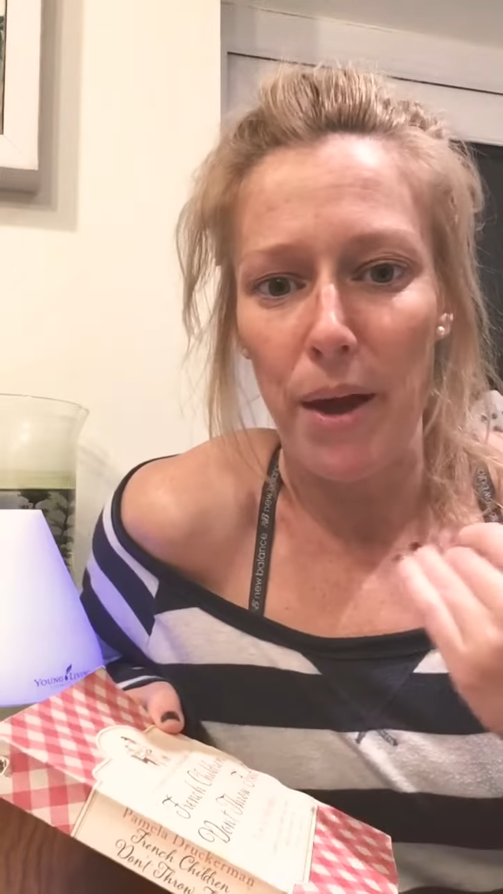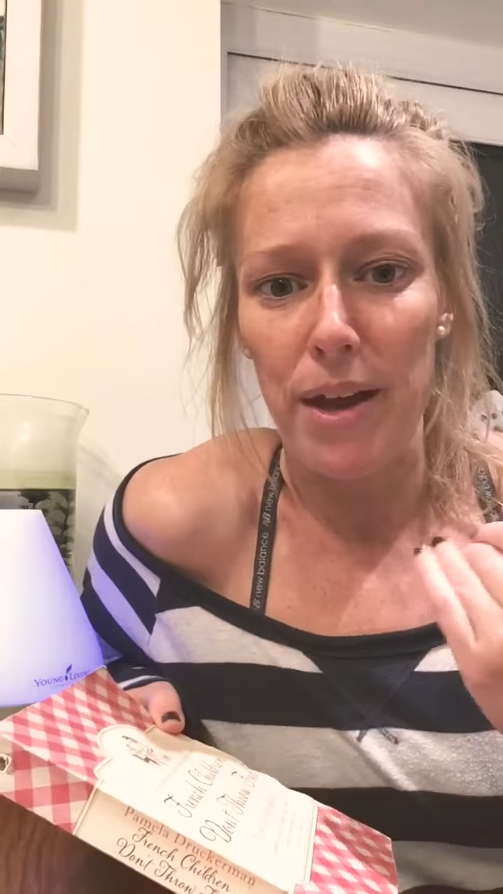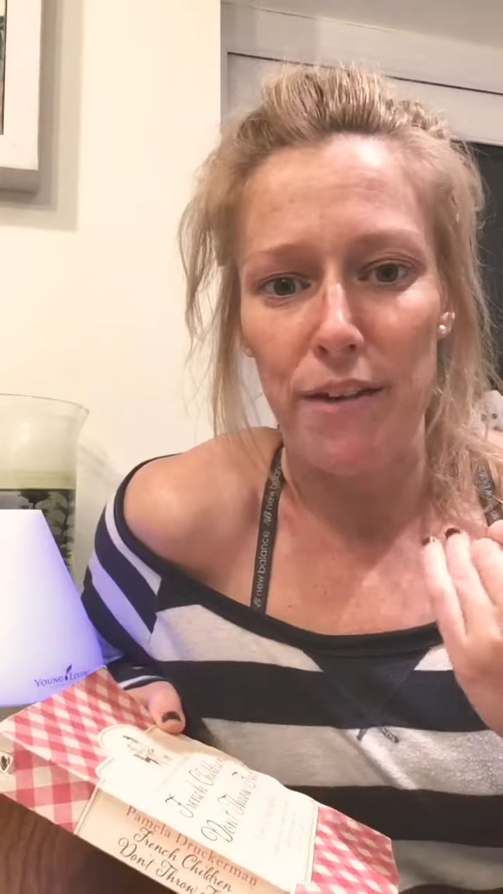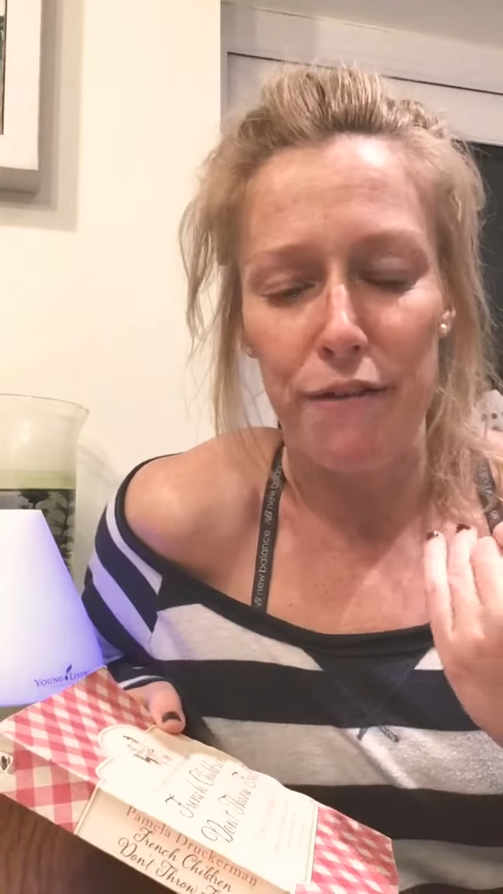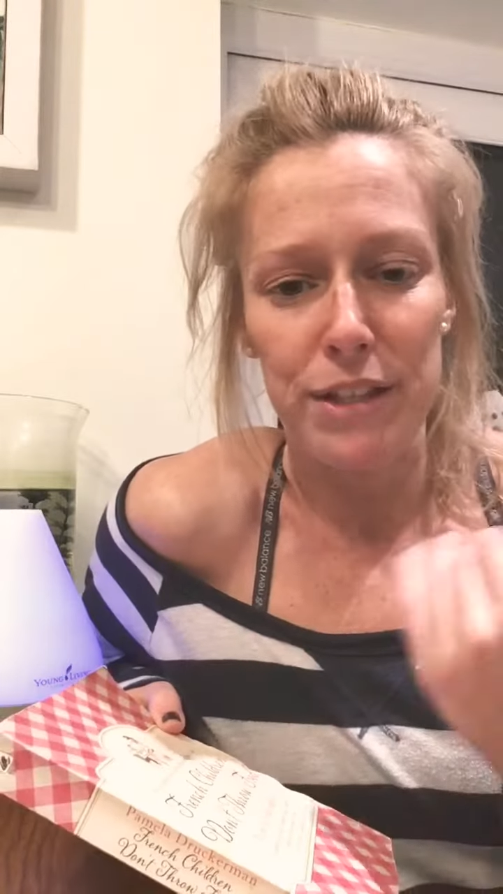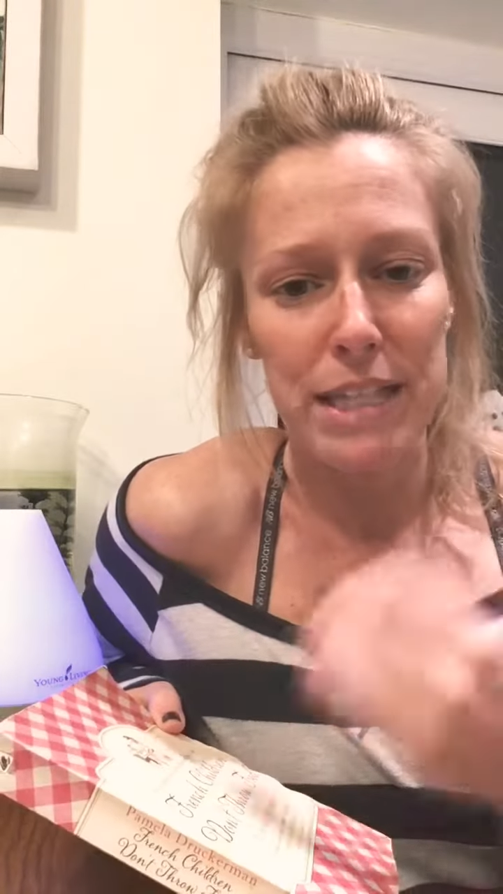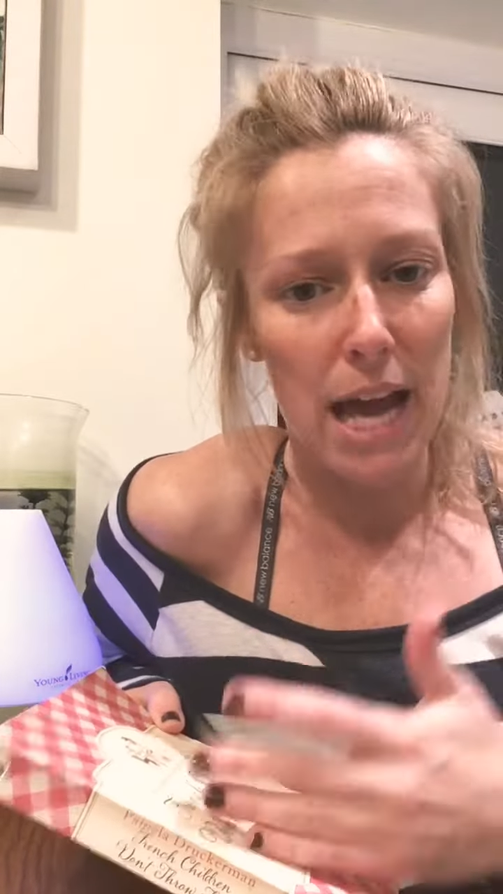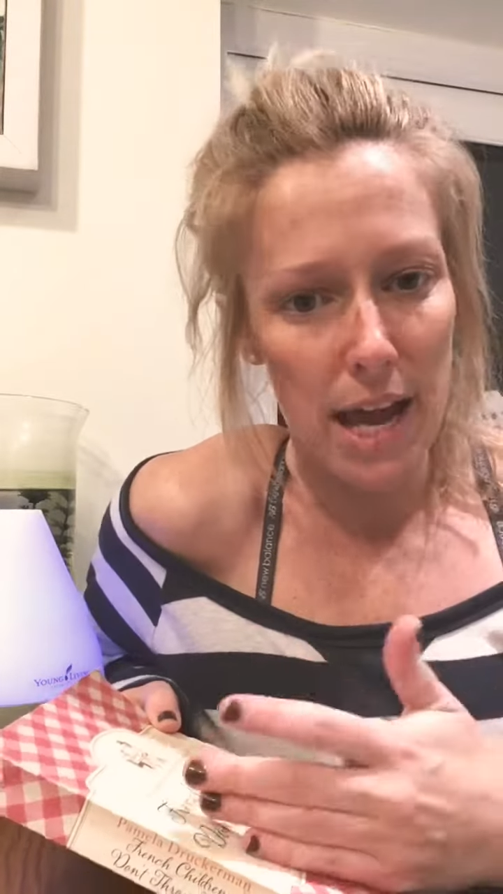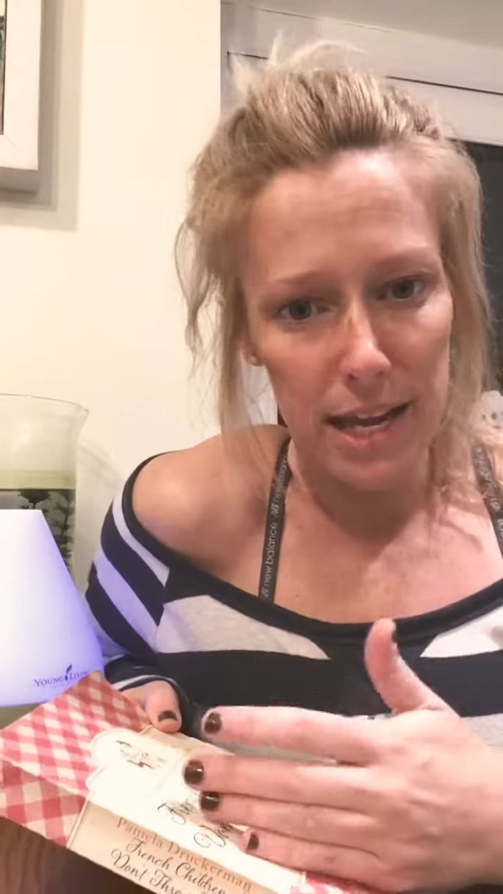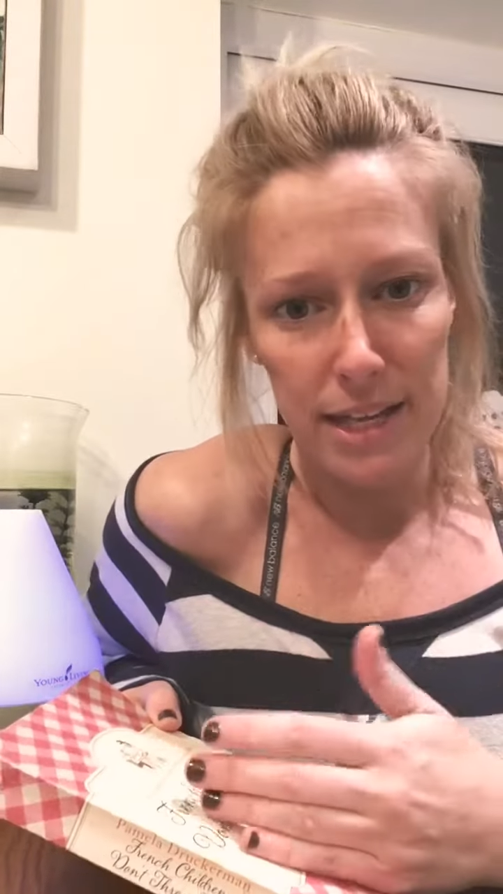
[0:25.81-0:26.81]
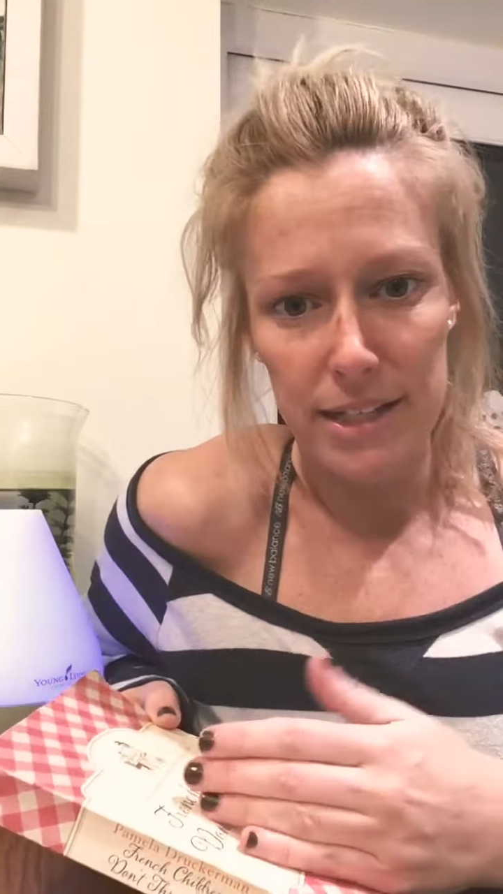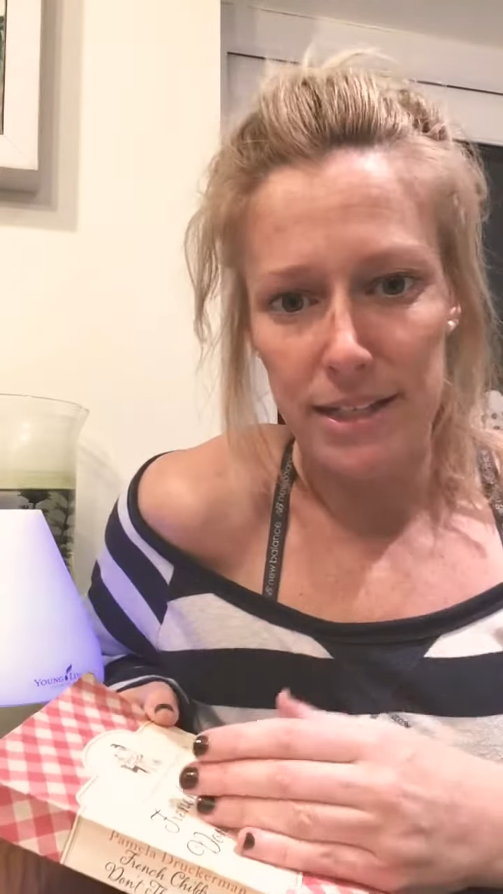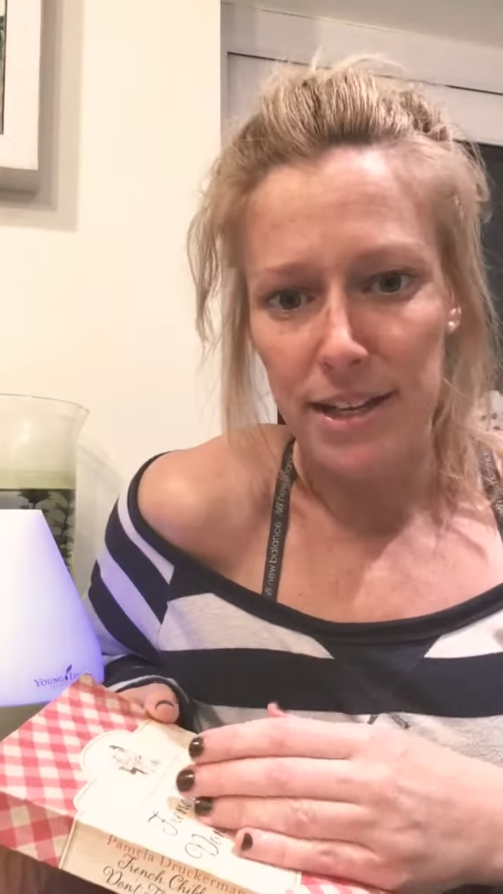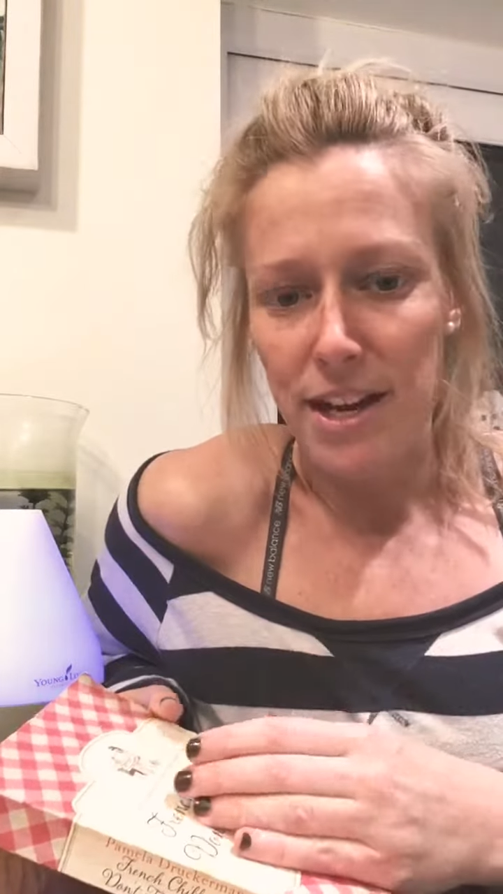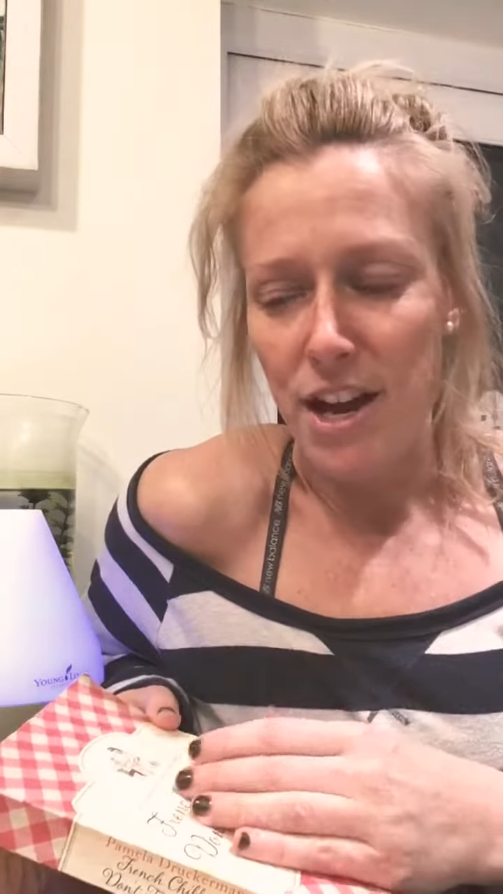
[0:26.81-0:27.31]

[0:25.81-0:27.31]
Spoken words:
but diet,